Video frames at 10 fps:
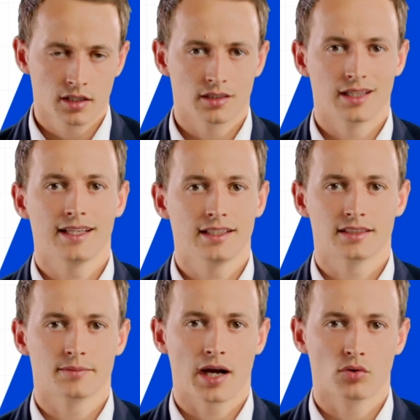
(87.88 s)
Lean is
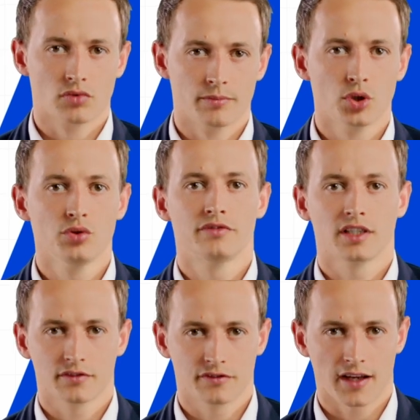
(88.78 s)
about
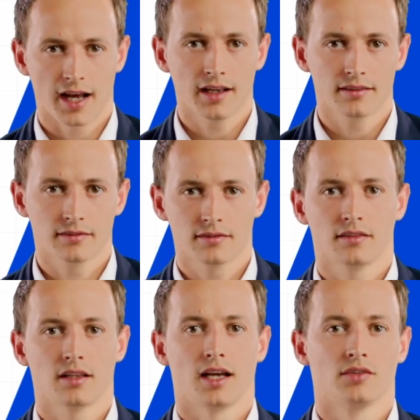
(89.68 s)
removing fat
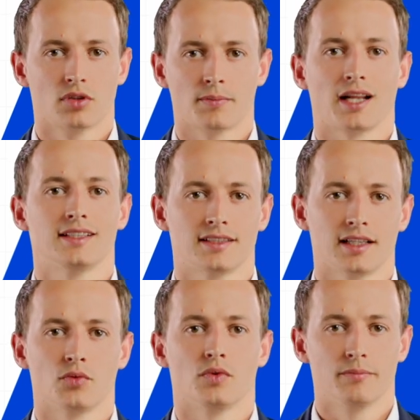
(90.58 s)
and replacing
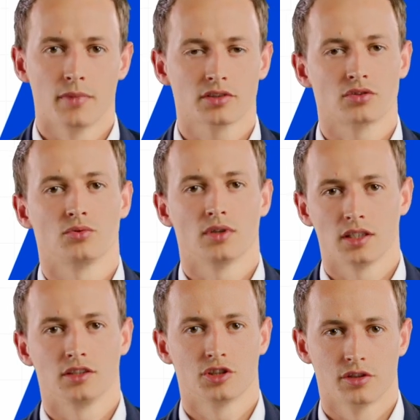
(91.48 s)
it with muscle and
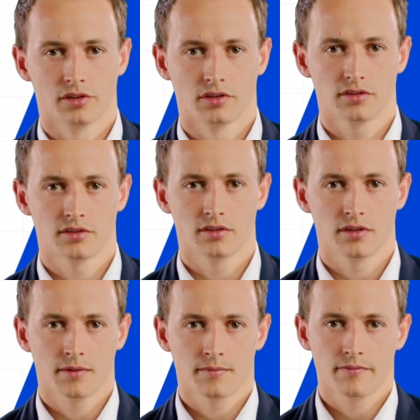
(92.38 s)
endurance
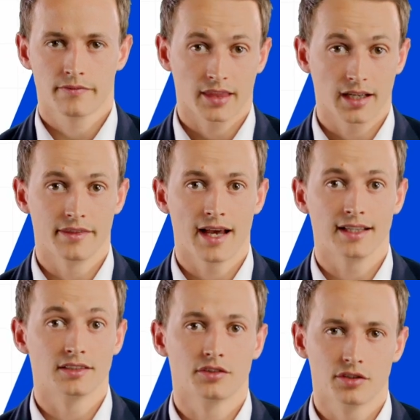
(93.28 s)
and that
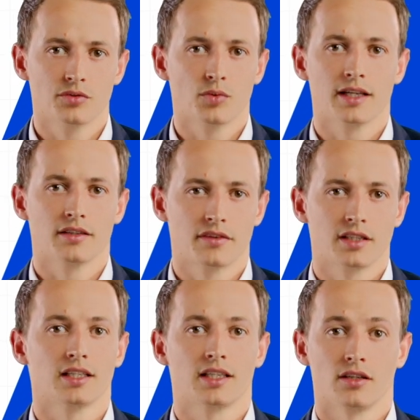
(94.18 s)
is a good way of
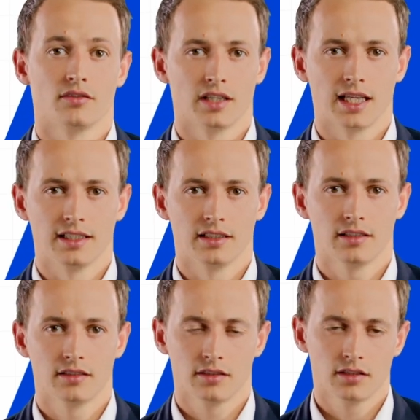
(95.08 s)
thinking of lean.
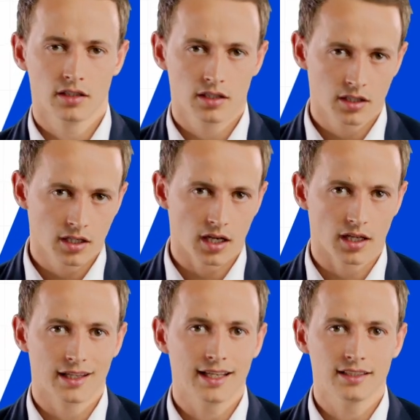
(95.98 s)
A
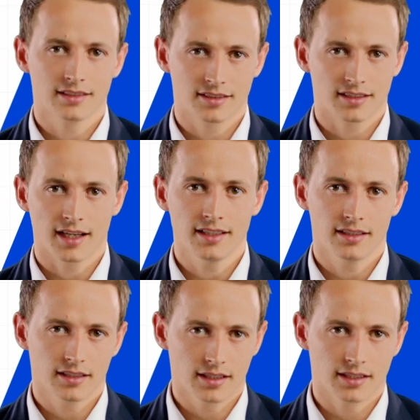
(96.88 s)
lean state
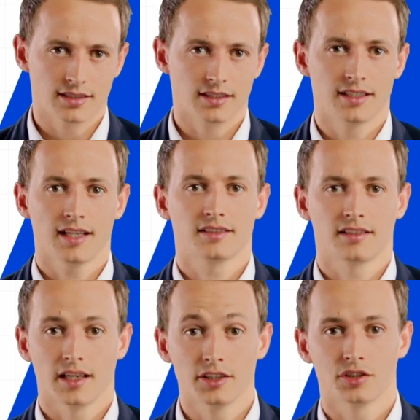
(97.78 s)
is the
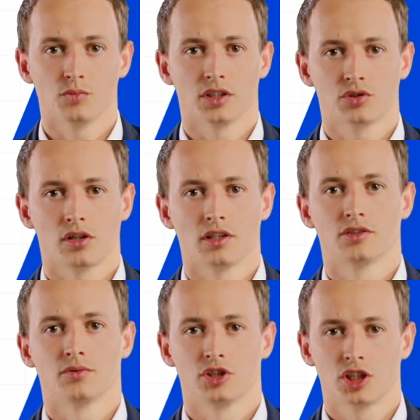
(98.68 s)
destination we're trying
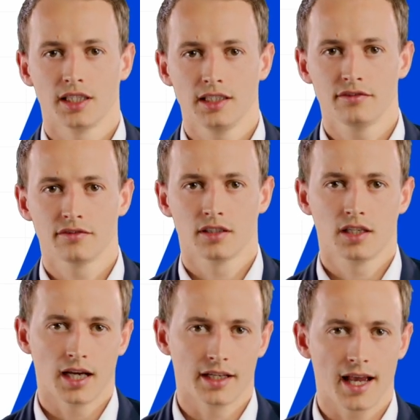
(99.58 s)
to achieve,
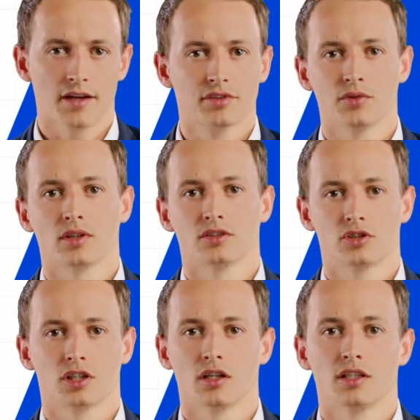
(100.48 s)
and everyone's
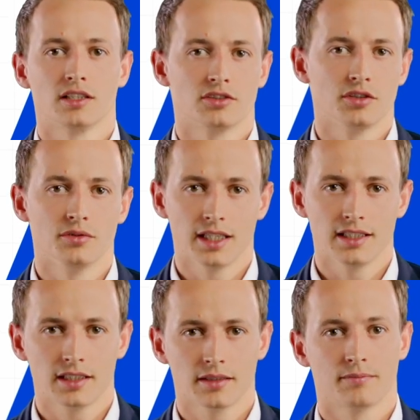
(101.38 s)
journey is
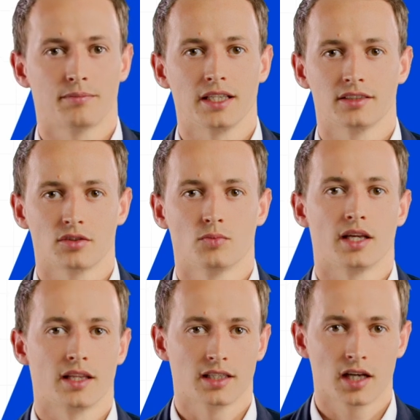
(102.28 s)
unique based on where
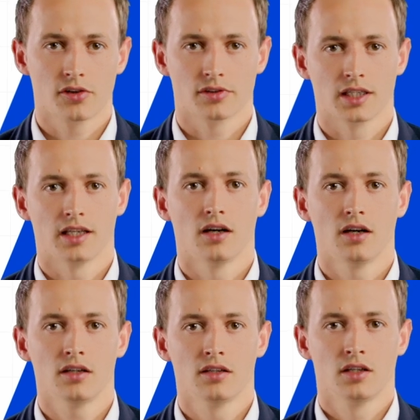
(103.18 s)
they currently
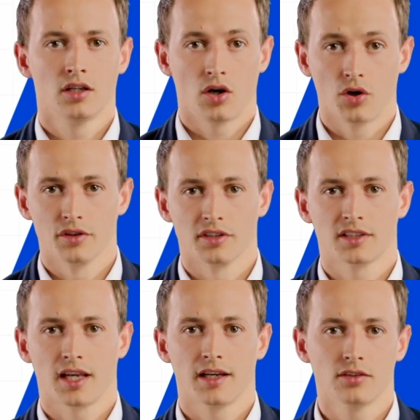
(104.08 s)
are on the
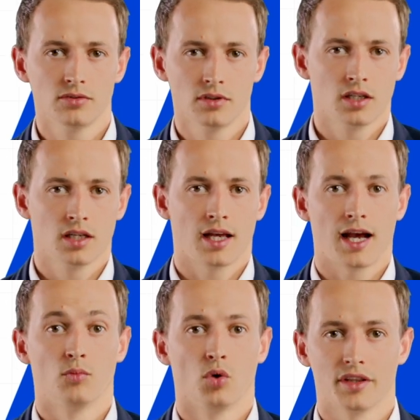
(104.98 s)
scale
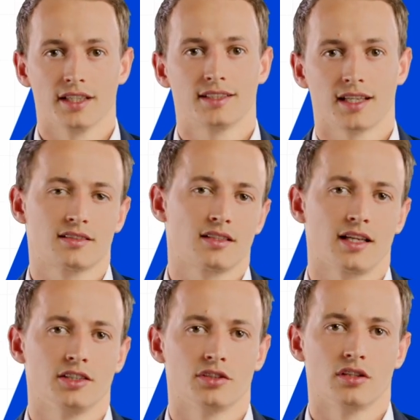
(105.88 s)
and what their
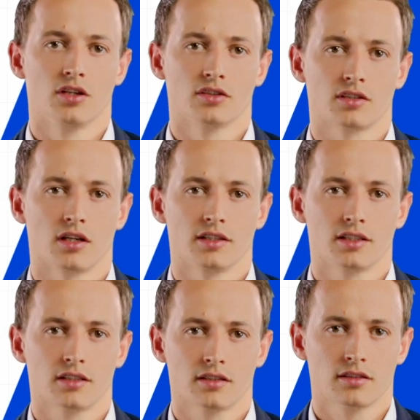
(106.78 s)
destination looks
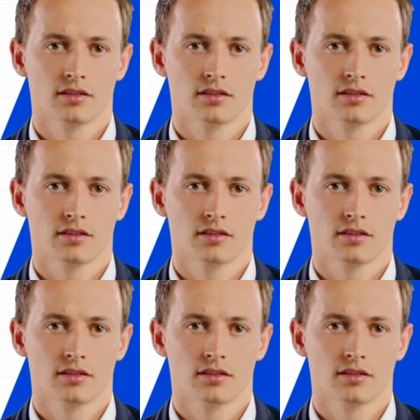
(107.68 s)
like.